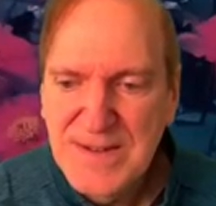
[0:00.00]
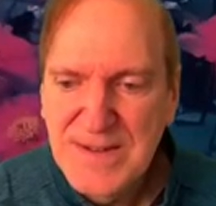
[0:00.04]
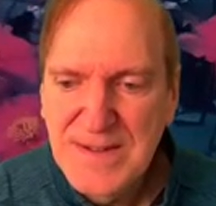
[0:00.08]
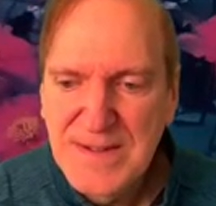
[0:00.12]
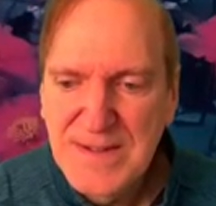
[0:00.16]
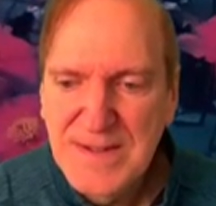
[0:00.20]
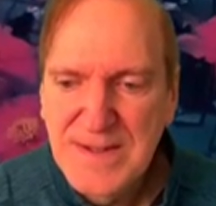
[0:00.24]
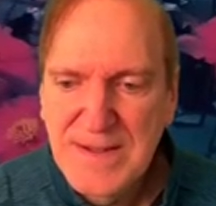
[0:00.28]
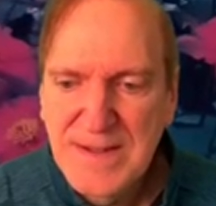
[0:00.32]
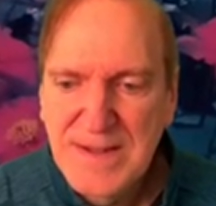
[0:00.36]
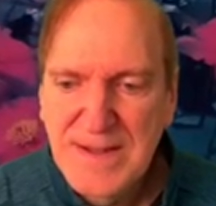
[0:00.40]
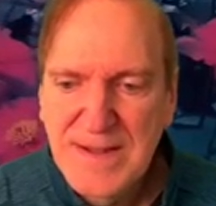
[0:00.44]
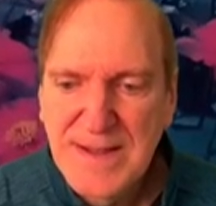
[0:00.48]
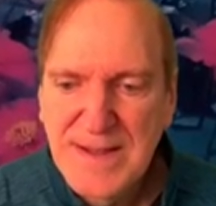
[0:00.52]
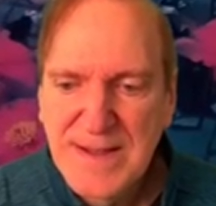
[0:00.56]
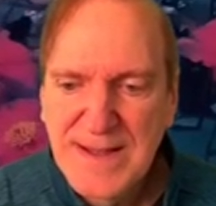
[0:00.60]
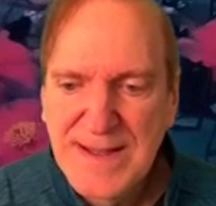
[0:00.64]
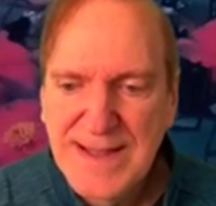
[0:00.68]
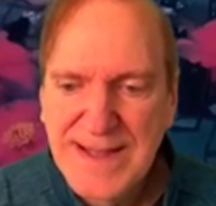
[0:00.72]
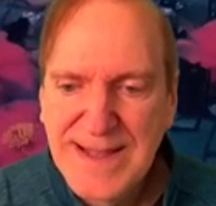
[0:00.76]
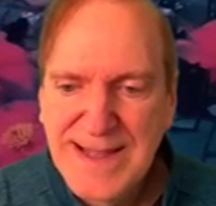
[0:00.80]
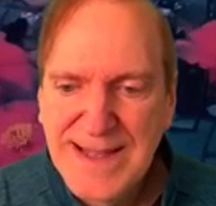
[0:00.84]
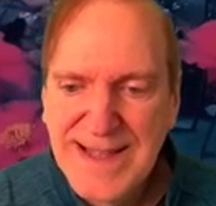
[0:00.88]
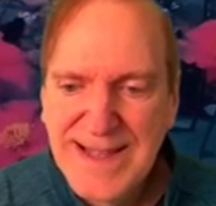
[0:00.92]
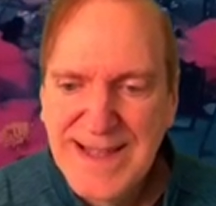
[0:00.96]

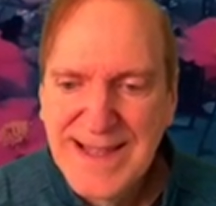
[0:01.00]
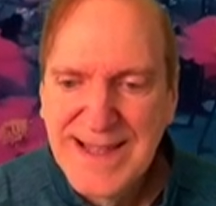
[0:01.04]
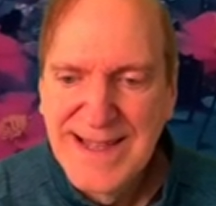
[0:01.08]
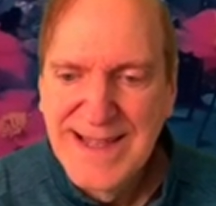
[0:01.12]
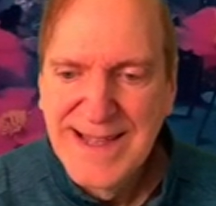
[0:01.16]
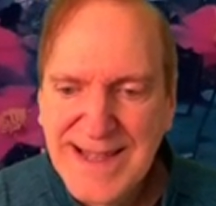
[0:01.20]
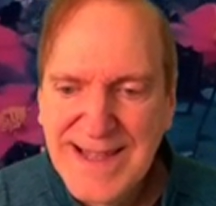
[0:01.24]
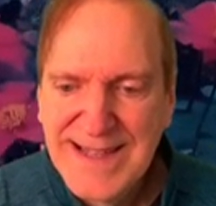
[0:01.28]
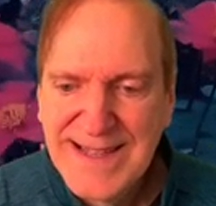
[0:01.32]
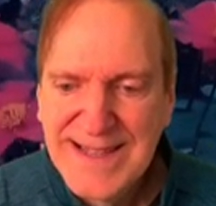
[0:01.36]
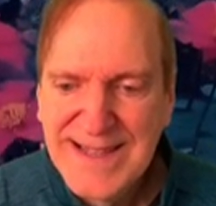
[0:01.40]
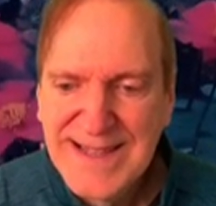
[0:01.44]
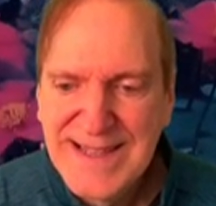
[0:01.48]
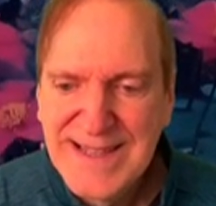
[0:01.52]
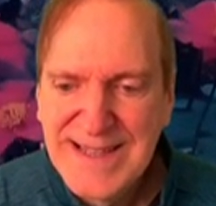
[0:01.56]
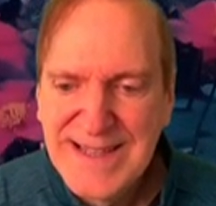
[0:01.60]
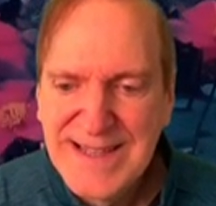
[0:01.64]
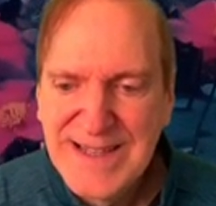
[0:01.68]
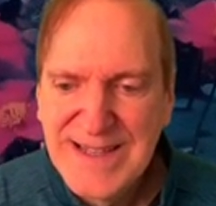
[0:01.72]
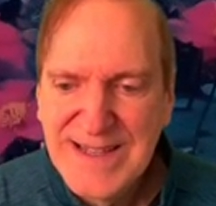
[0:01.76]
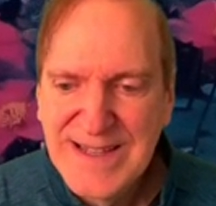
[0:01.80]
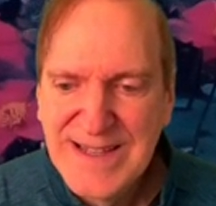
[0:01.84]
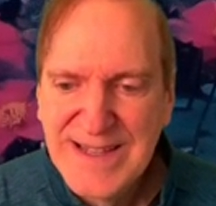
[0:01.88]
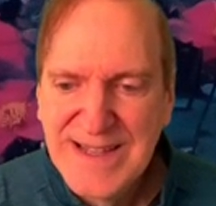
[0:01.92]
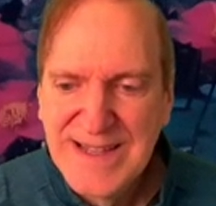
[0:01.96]

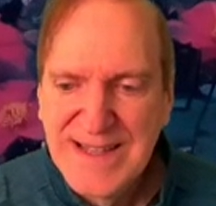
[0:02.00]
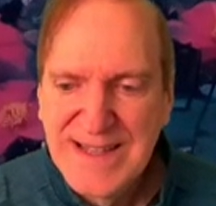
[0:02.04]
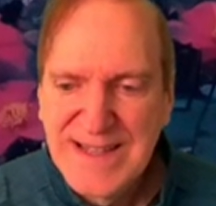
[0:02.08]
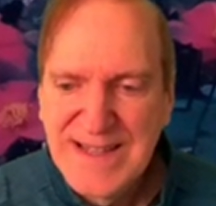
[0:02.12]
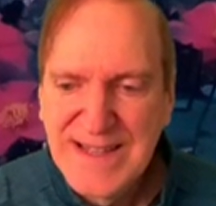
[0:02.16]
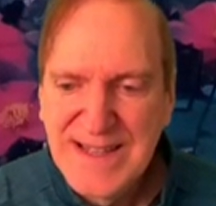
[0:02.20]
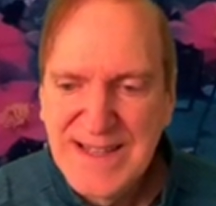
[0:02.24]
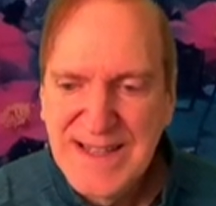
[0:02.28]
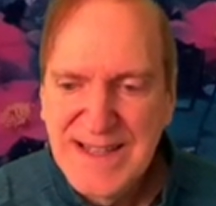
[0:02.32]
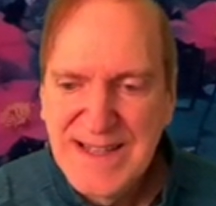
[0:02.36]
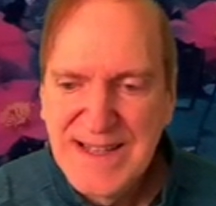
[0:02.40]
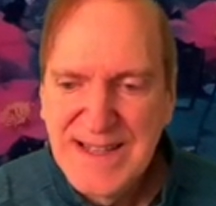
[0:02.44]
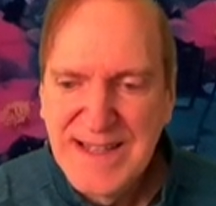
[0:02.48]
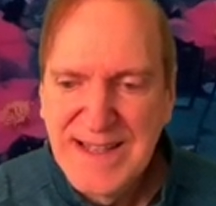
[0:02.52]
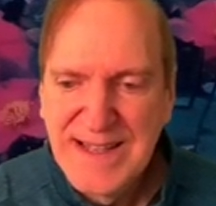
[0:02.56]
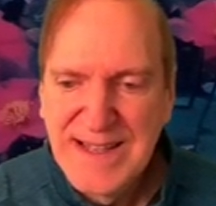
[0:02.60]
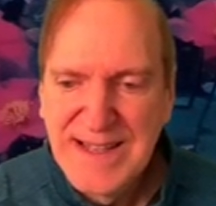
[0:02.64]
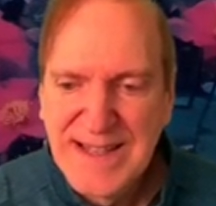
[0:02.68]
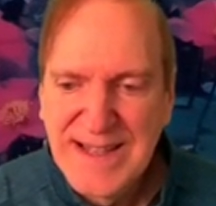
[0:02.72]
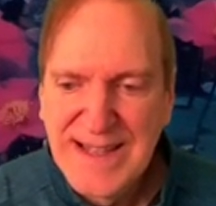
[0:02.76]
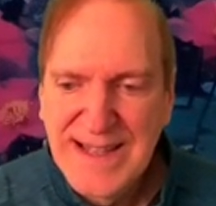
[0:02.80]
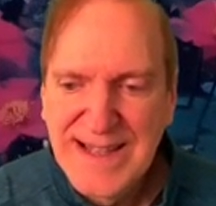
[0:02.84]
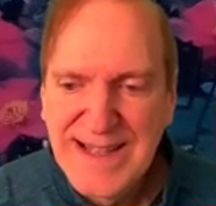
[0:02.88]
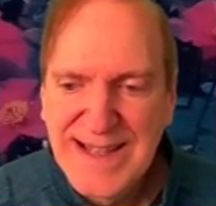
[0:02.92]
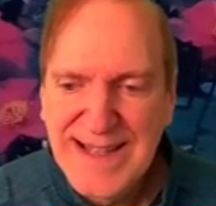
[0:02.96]

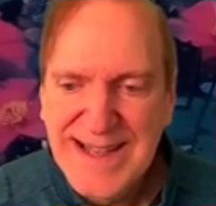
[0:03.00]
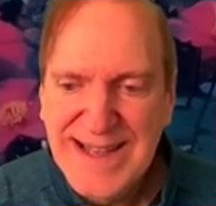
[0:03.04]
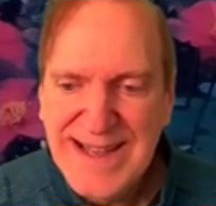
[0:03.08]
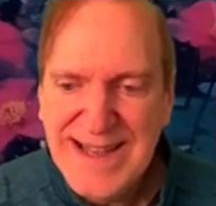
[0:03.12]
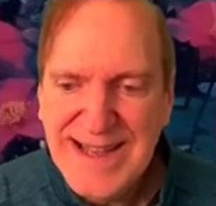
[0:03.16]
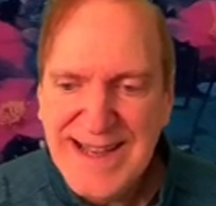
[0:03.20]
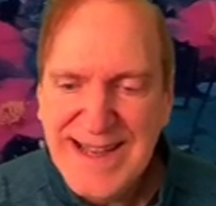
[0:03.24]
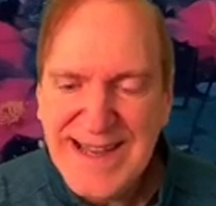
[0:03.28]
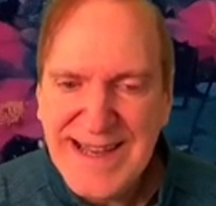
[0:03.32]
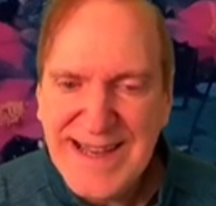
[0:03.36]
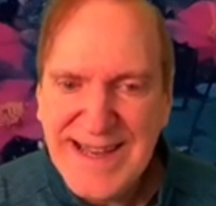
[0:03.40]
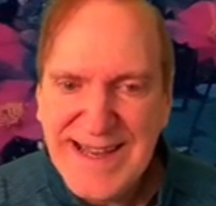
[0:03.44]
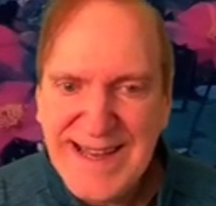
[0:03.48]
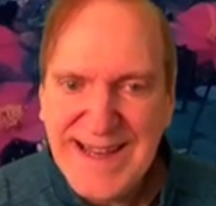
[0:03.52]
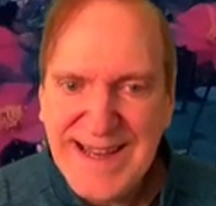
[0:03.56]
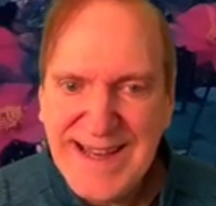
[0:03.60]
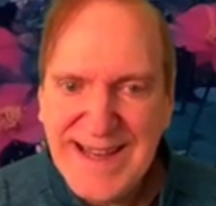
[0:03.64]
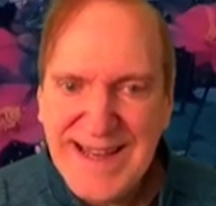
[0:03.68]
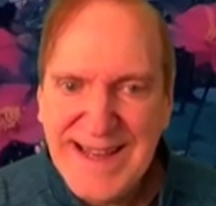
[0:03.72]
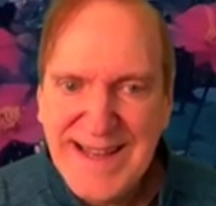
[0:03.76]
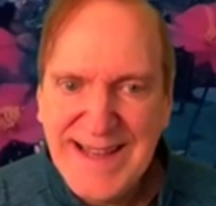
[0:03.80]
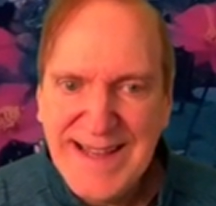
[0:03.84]
Nothing is said.